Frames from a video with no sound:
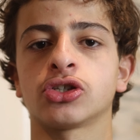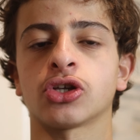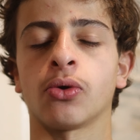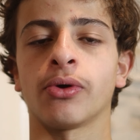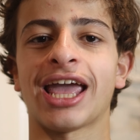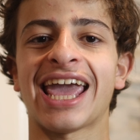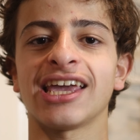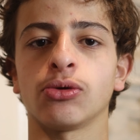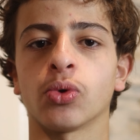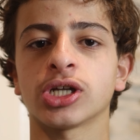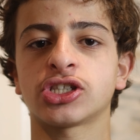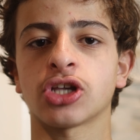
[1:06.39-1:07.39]
So, hey,
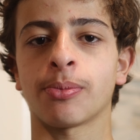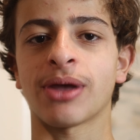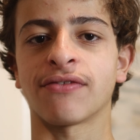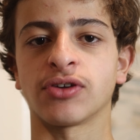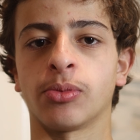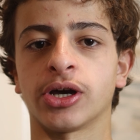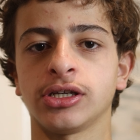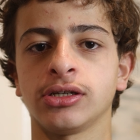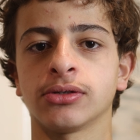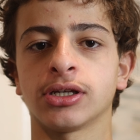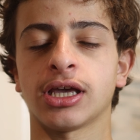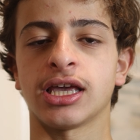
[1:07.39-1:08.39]
what's up everybody?